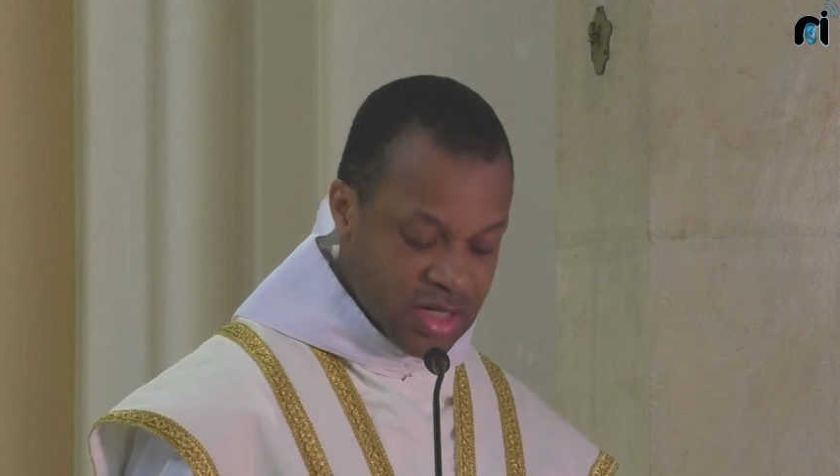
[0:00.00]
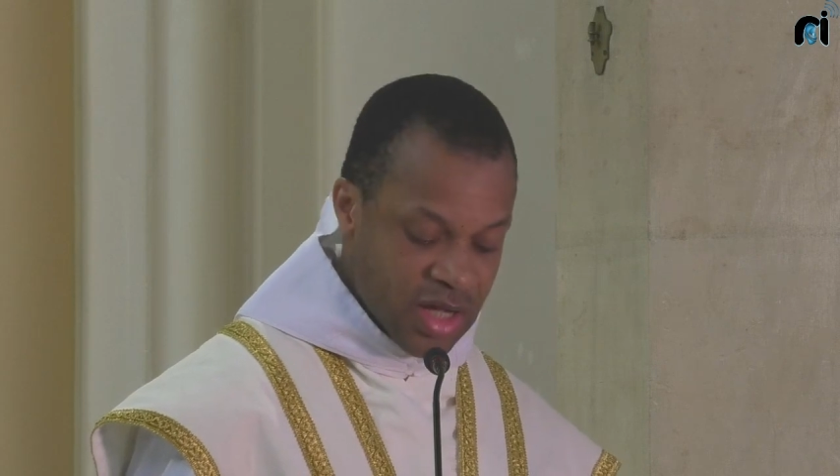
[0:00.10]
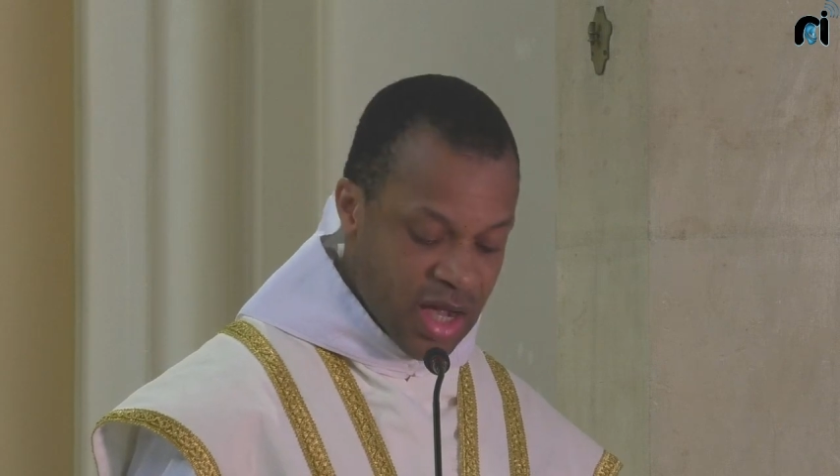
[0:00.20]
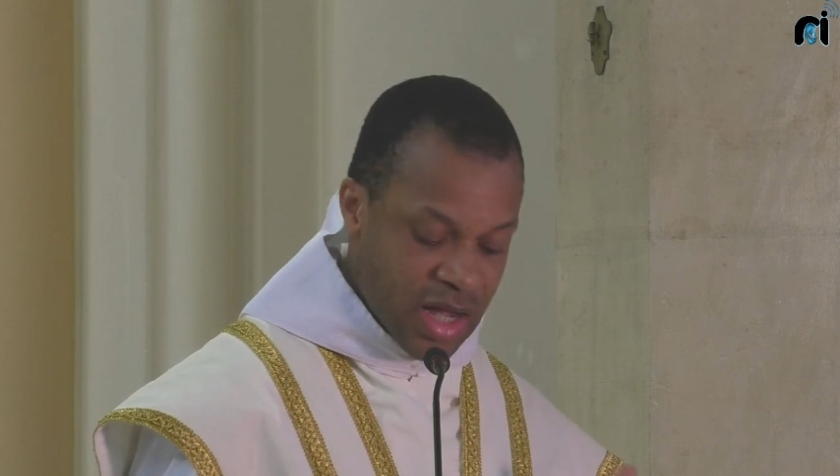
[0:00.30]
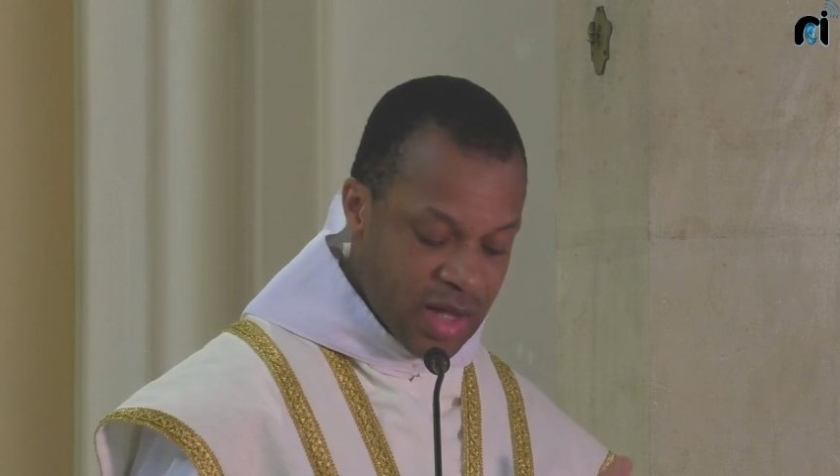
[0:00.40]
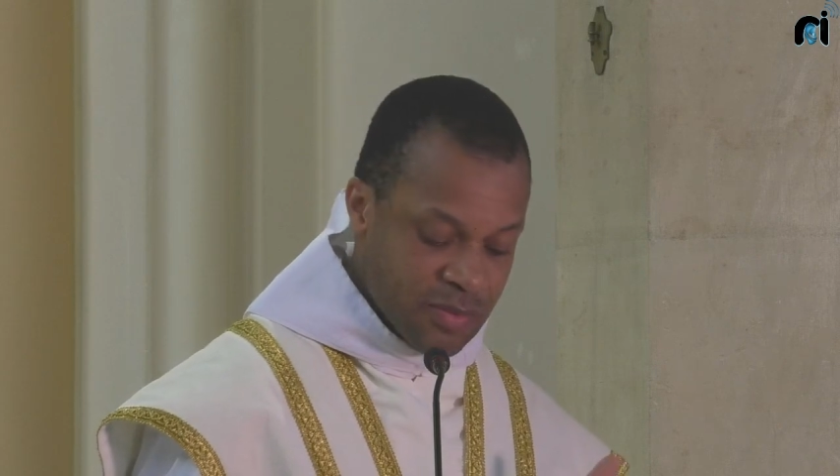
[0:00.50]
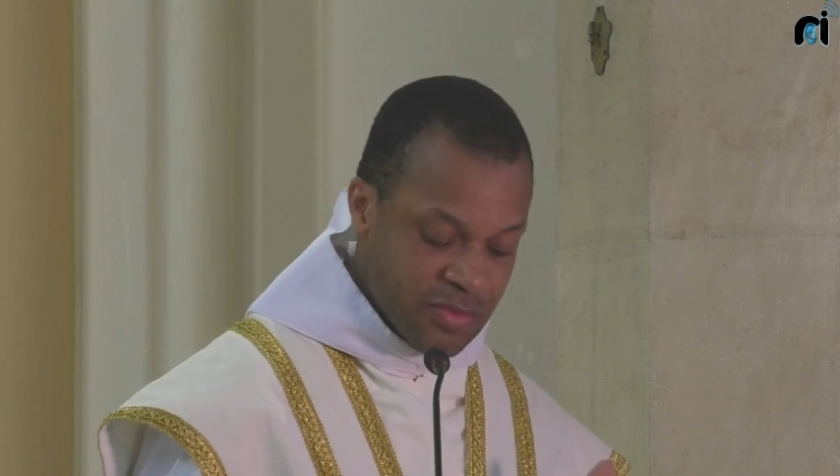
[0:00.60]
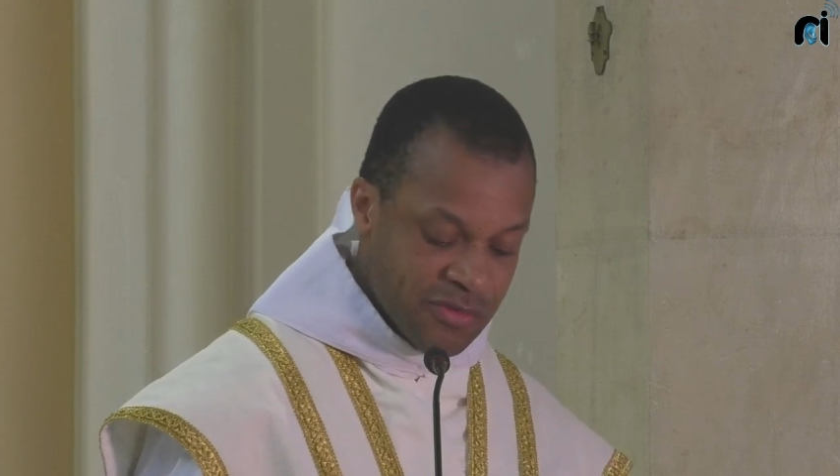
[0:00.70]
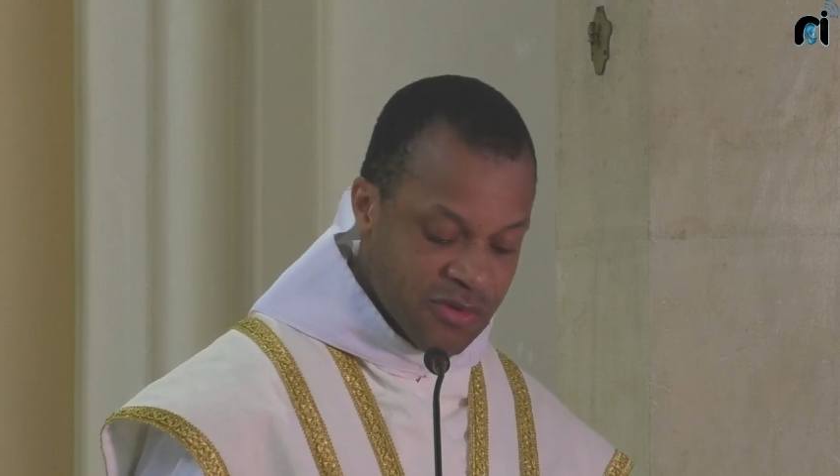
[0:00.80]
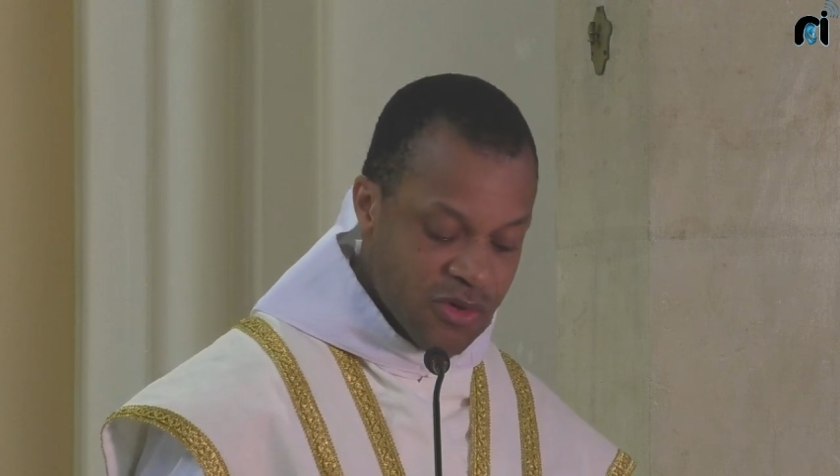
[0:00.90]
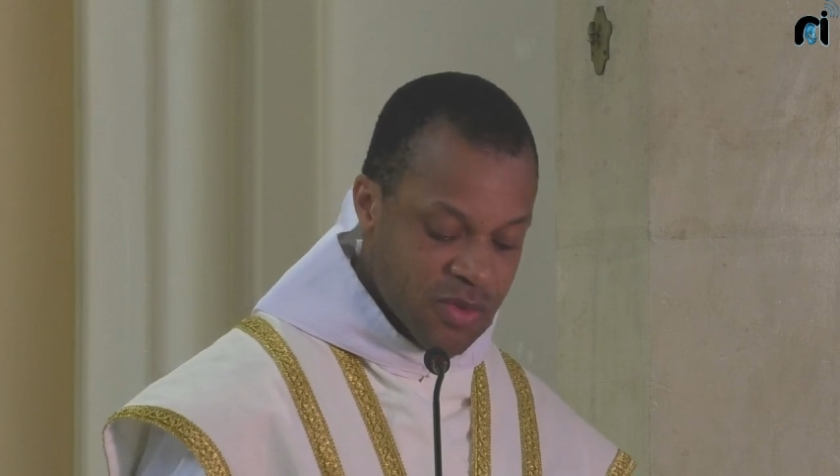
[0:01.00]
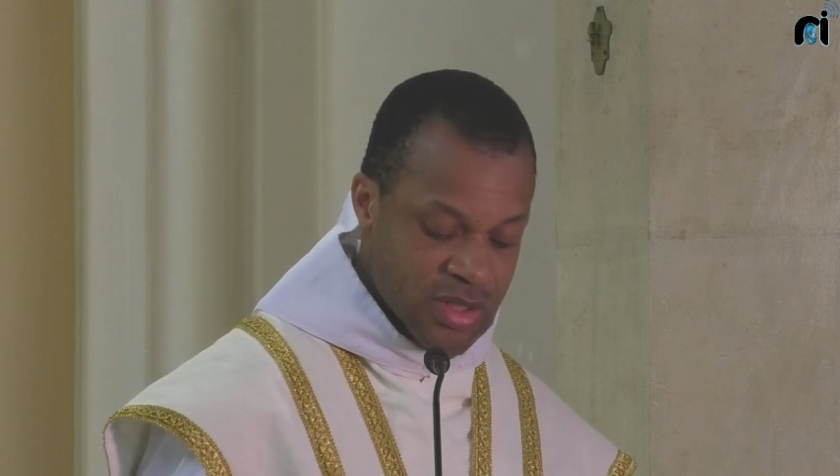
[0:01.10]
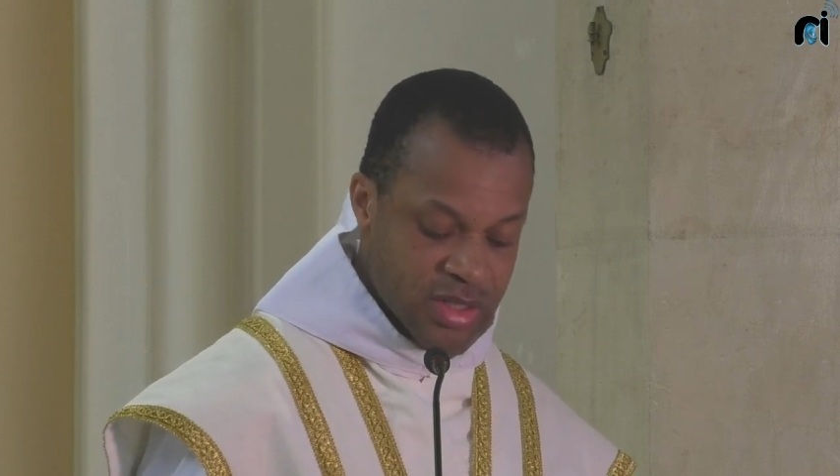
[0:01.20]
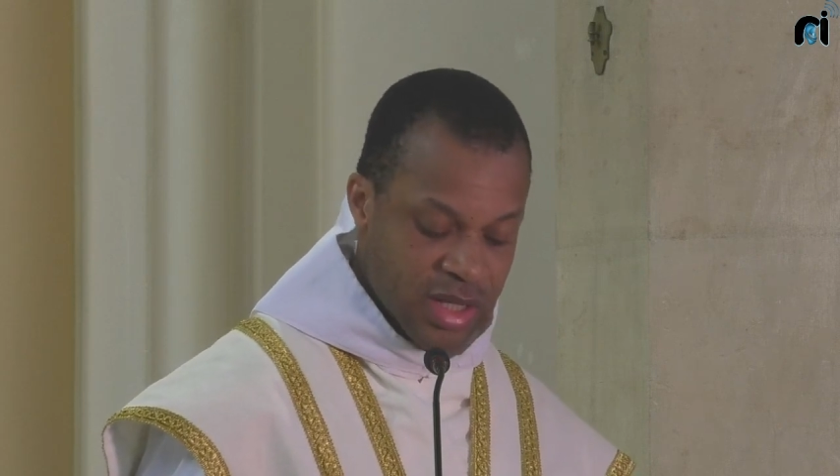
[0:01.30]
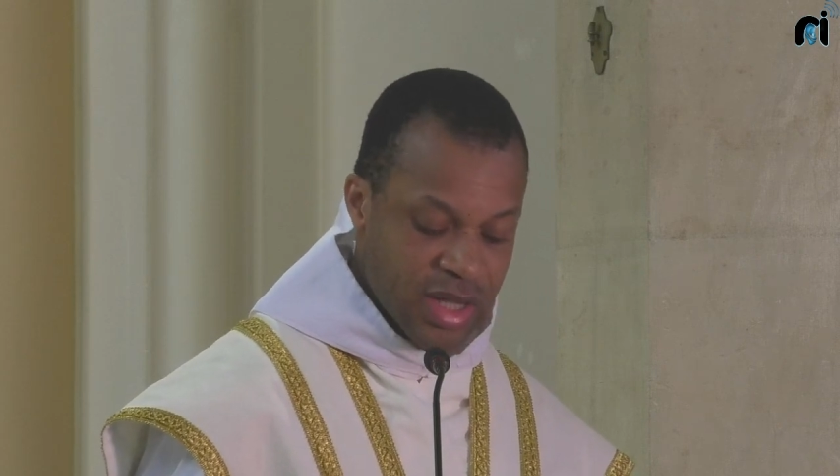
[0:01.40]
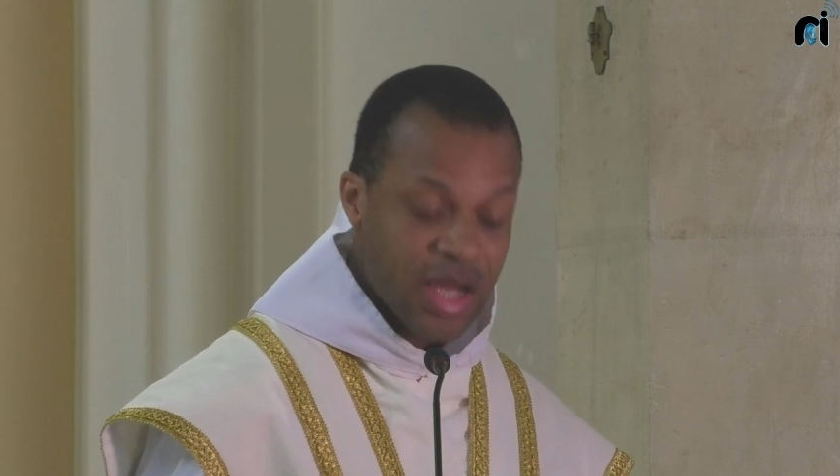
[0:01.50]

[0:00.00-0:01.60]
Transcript: to come forward,